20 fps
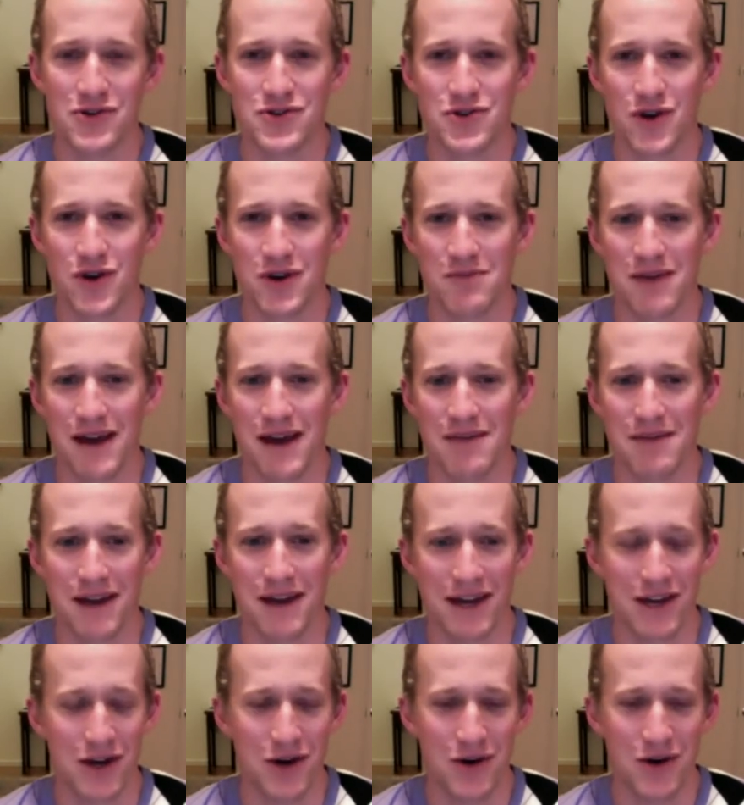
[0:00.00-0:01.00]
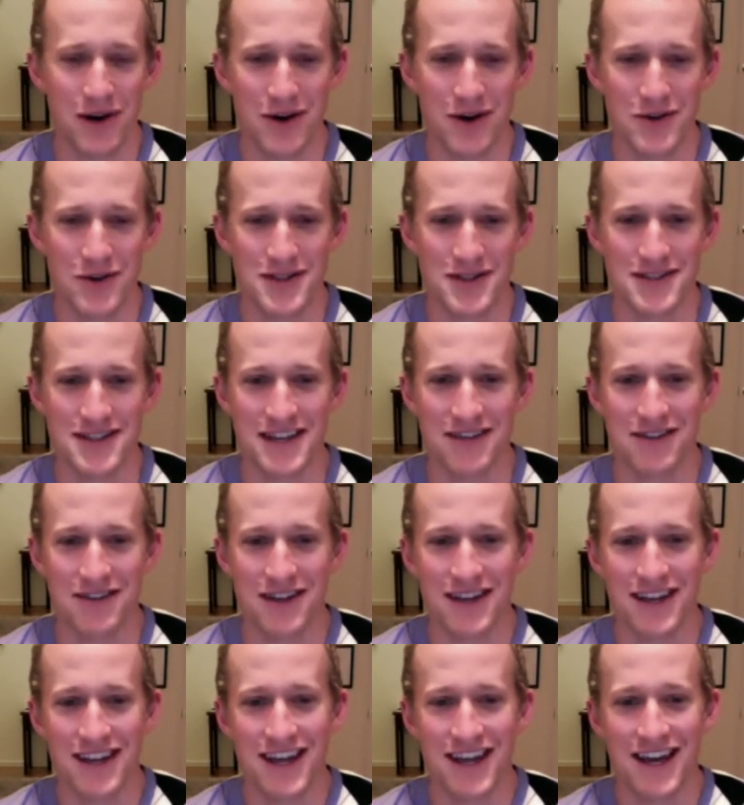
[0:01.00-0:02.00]
joined by my co-host this
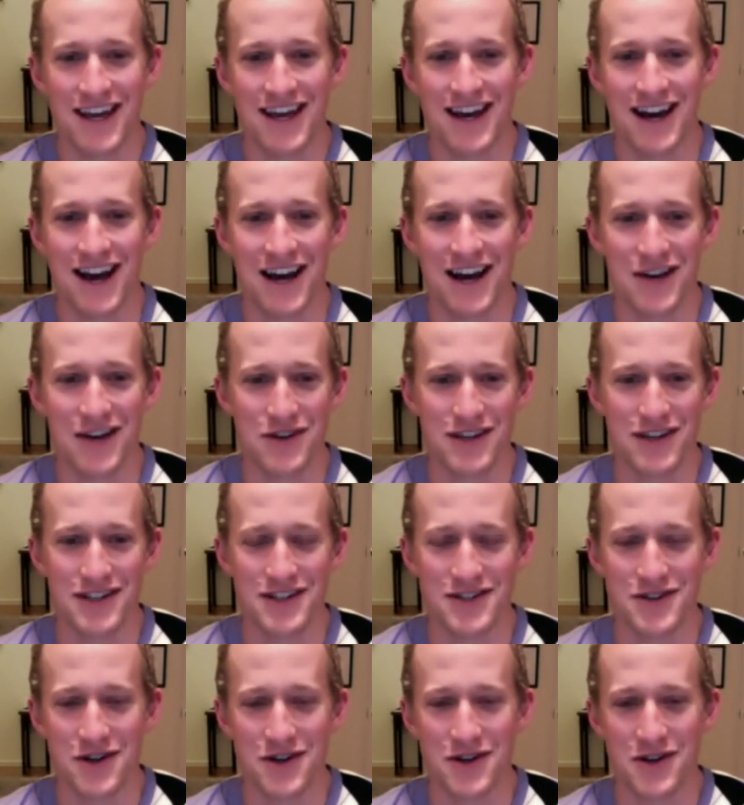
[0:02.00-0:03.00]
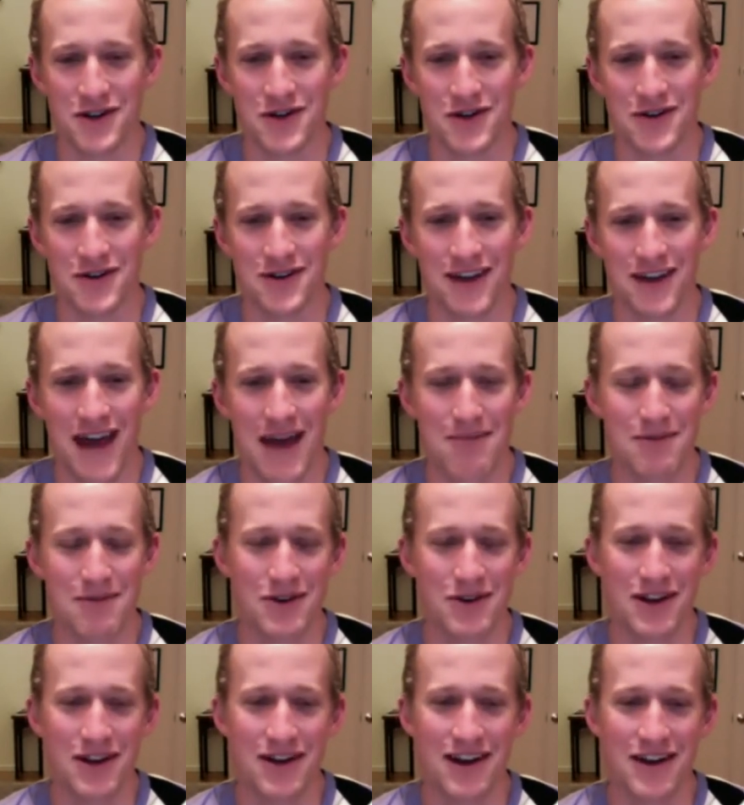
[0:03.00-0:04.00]
evening, Andres Azoglu. Happy
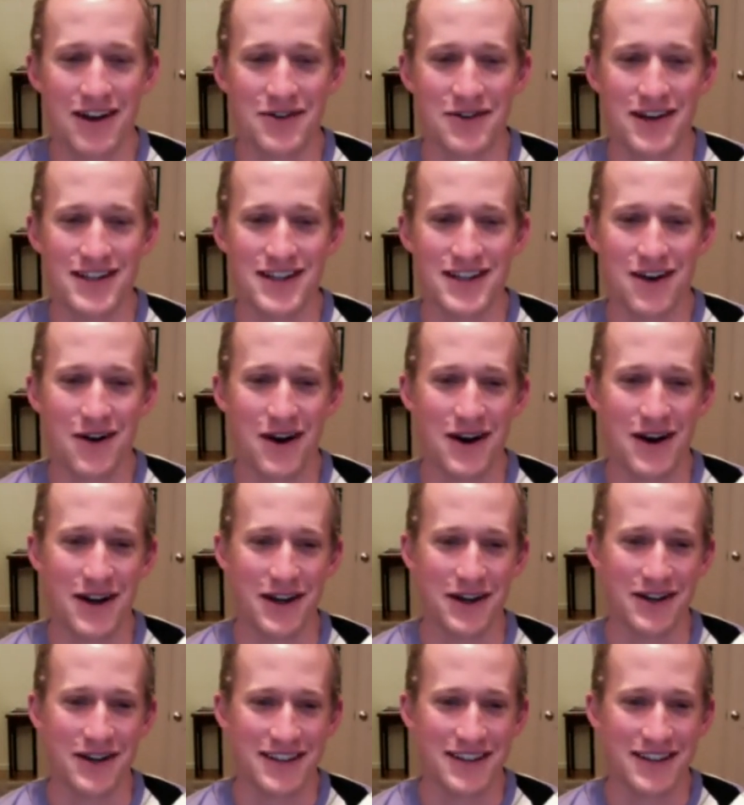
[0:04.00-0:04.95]
New Year, Andres. How are you?